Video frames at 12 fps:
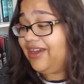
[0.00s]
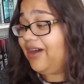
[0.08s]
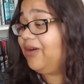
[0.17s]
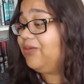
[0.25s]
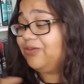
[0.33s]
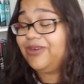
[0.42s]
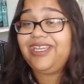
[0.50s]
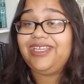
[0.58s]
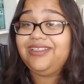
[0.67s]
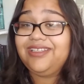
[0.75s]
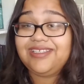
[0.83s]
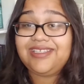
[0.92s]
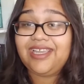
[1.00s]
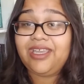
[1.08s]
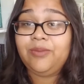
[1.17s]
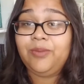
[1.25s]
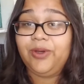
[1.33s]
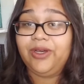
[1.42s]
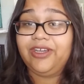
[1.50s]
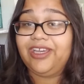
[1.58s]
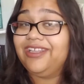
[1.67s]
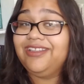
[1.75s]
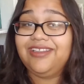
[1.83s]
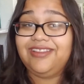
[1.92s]
I'll read the second book
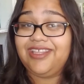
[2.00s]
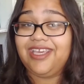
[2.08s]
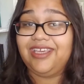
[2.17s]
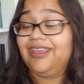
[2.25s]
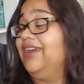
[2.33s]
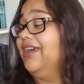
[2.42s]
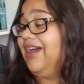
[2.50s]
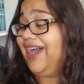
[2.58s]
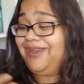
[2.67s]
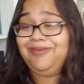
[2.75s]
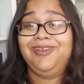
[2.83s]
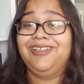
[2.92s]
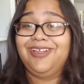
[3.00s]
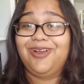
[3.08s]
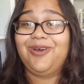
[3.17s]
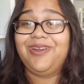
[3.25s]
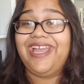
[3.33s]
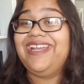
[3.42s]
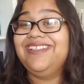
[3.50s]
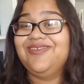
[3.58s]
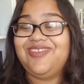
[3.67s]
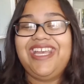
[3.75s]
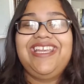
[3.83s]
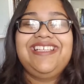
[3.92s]
and then think, I'm gonna go to End
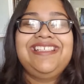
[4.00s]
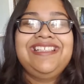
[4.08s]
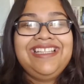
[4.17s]
of Days and